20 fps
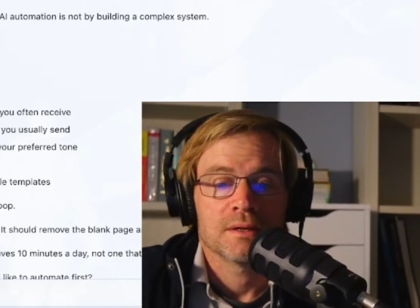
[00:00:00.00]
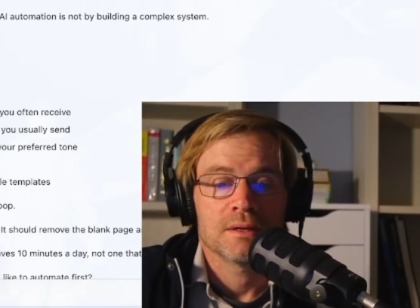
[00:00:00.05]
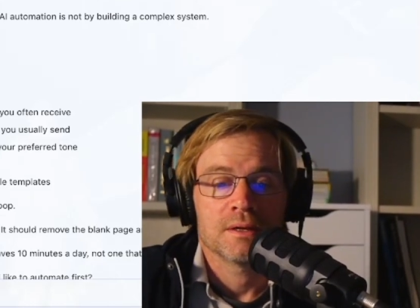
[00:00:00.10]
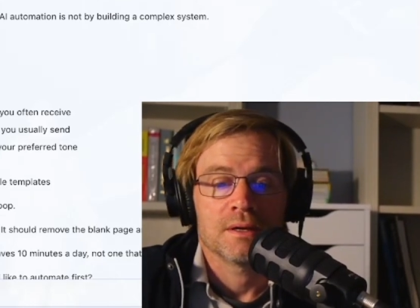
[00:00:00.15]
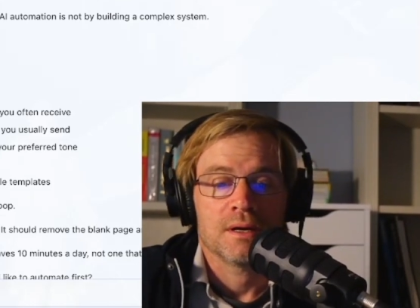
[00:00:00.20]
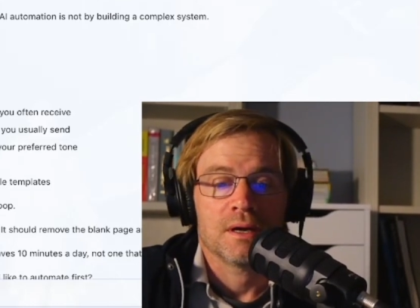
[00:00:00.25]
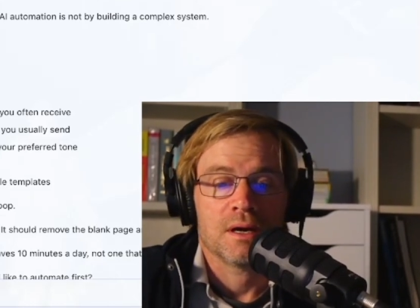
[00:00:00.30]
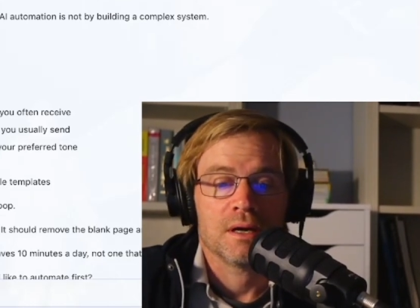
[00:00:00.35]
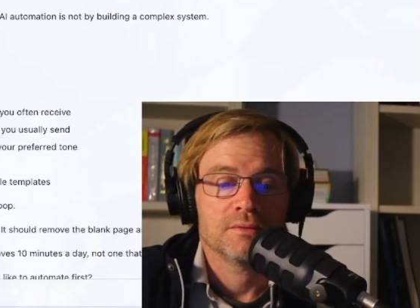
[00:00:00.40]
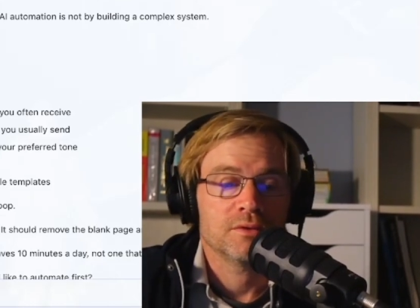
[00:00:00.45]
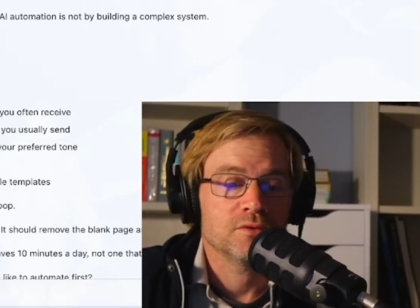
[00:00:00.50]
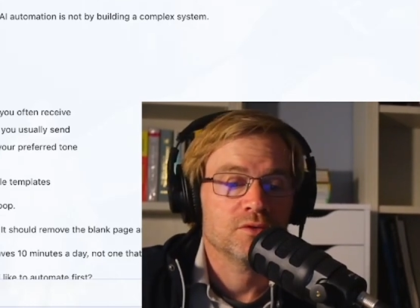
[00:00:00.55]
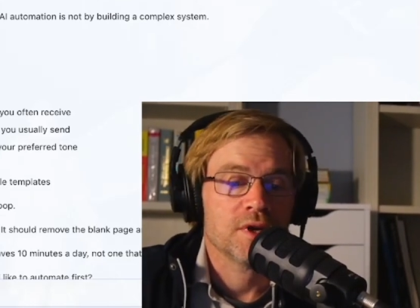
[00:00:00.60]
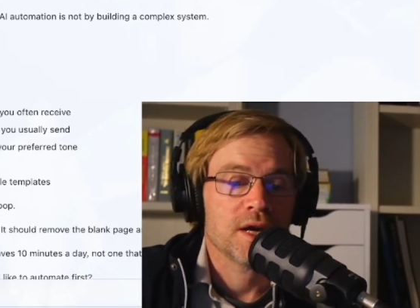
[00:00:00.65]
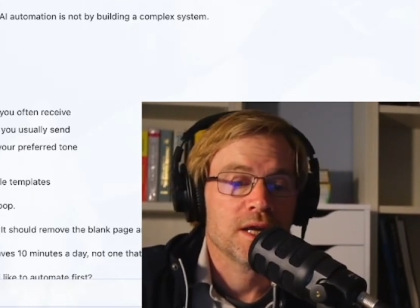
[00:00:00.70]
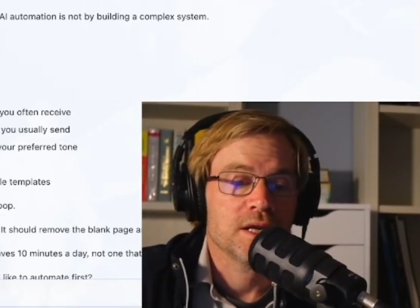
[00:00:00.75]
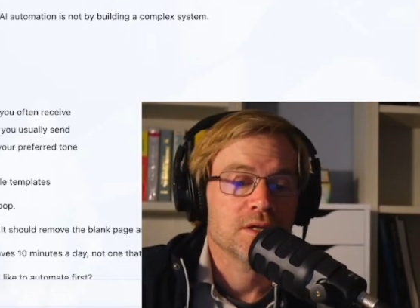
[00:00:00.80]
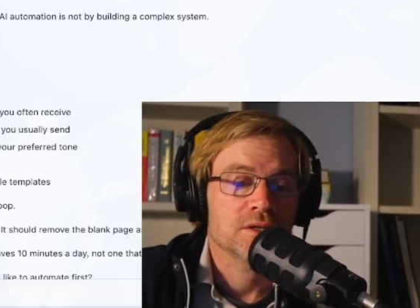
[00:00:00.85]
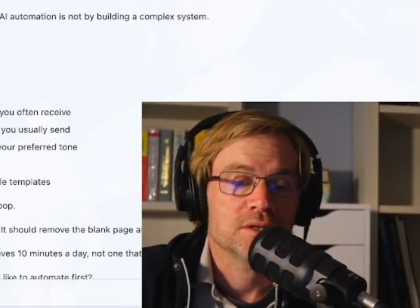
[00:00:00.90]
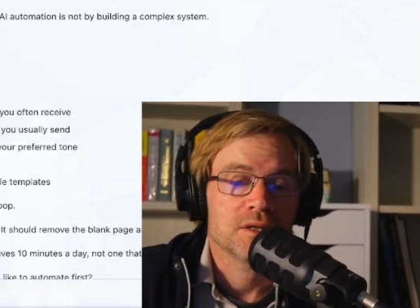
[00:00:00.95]
I've
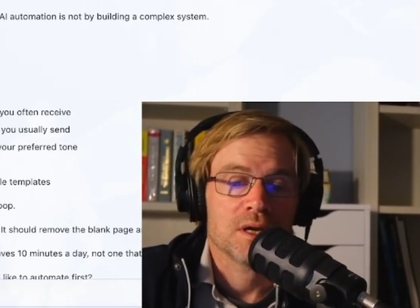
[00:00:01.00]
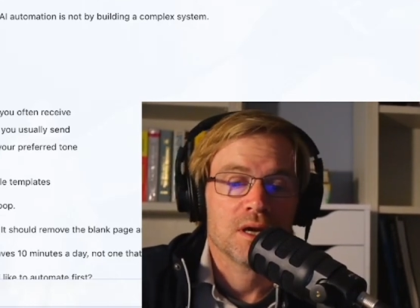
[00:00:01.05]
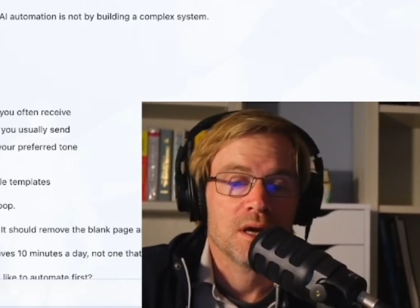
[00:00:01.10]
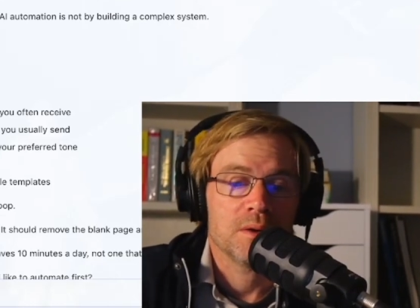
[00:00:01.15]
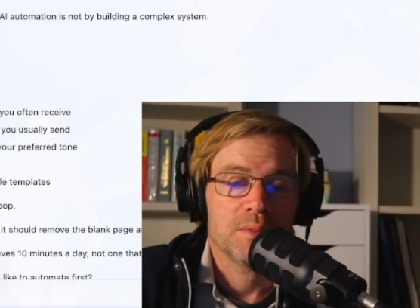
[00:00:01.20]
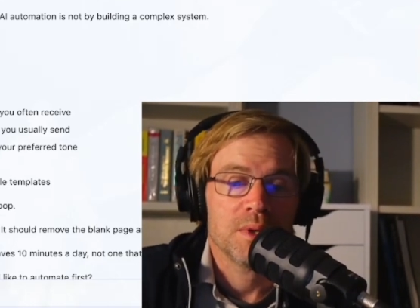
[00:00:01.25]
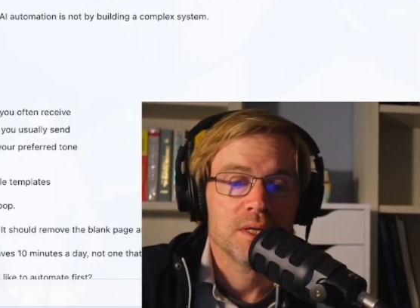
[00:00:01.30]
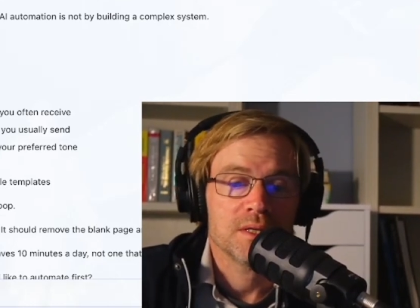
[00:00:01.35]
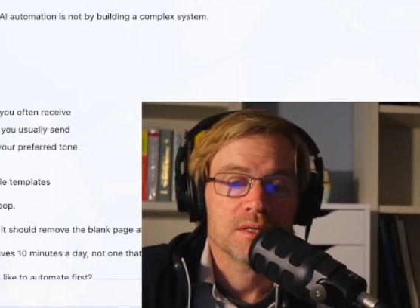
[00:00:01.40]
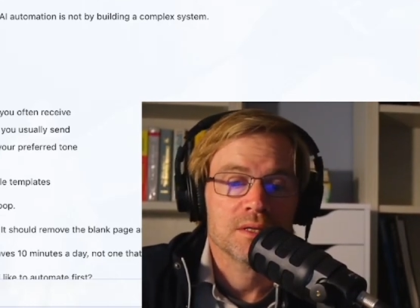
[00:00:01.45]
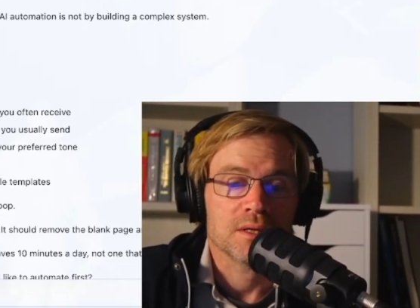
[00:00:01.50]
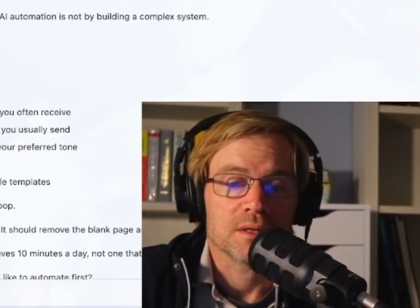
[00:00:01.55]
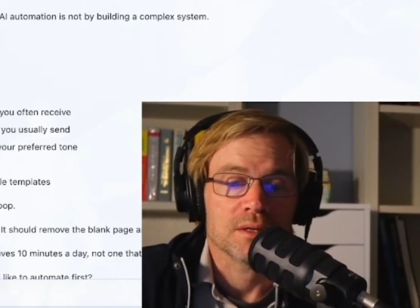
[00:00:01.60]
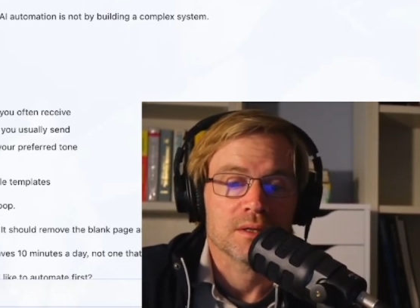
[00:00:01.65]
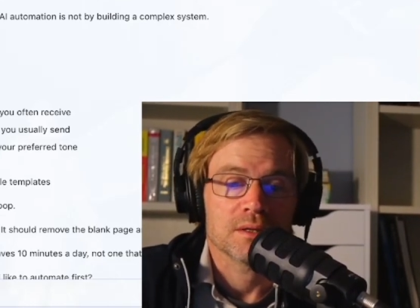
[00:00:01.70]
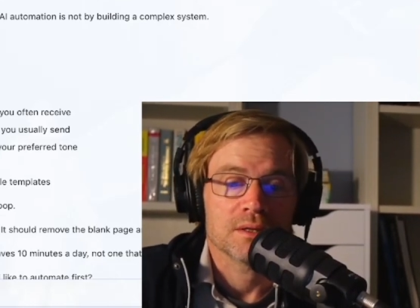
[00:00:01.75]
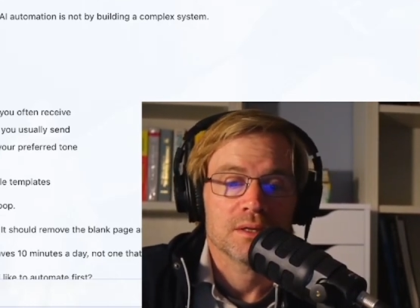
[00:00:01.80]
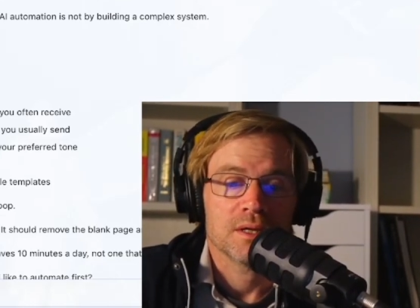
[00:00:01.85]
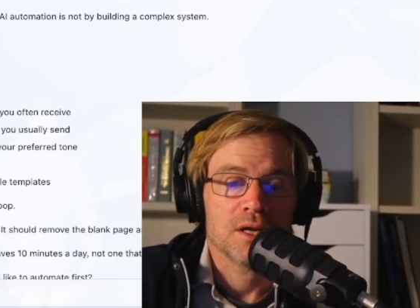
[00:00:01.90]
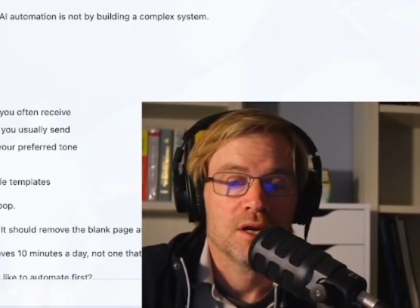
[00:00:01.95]
arranged a meeting,
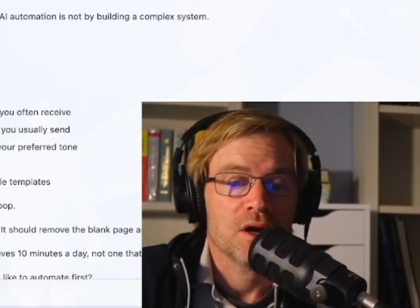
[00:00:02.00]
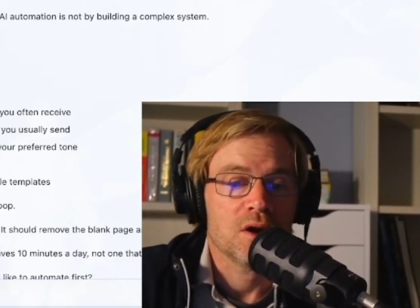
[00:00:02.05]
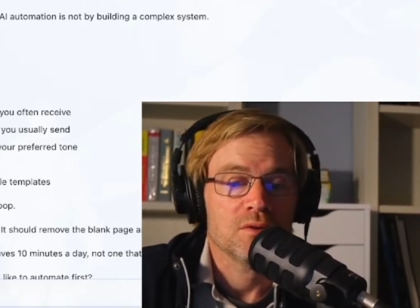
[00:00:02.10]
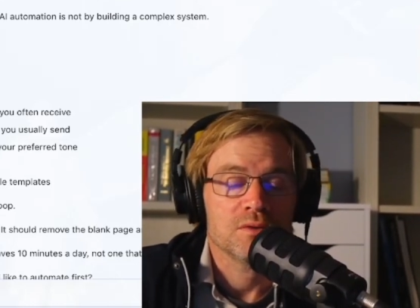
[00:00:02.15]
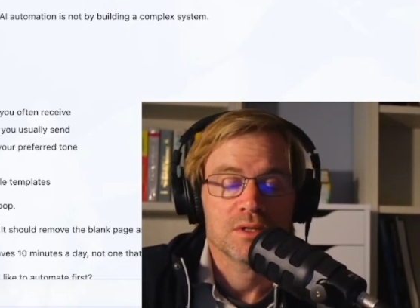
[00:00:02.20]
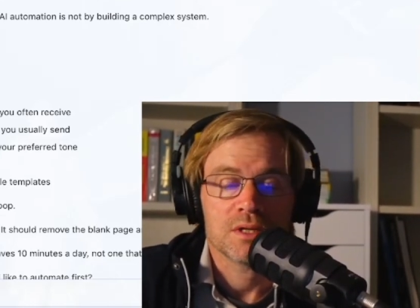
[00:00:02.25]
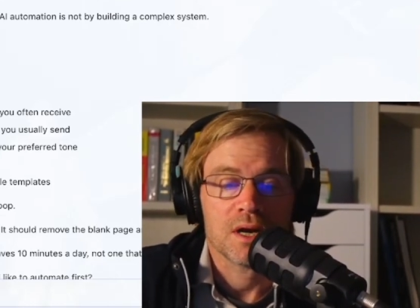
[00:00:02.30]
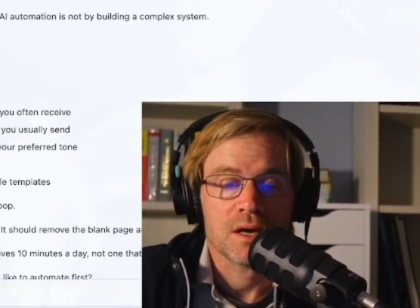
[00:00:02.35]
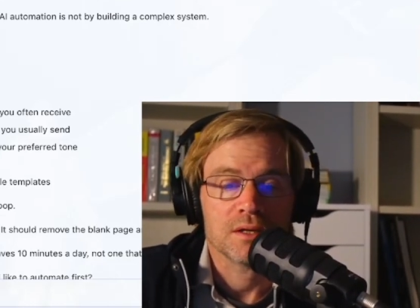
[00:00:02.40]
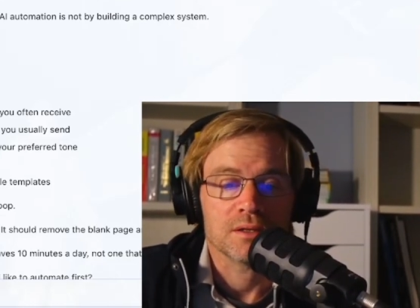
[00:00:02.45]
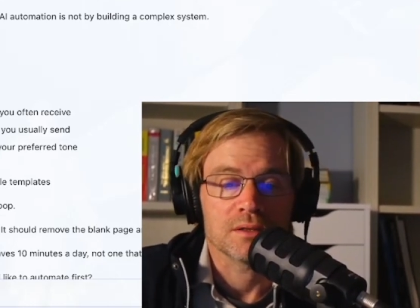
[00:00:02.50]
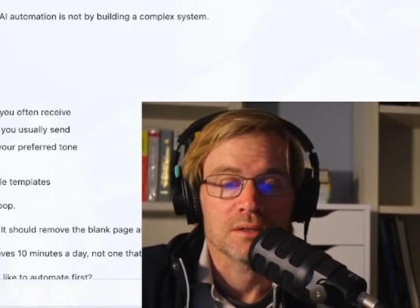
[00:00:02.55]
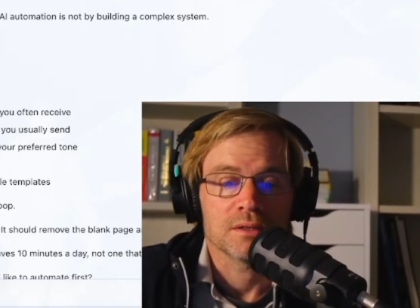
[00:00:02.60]
done.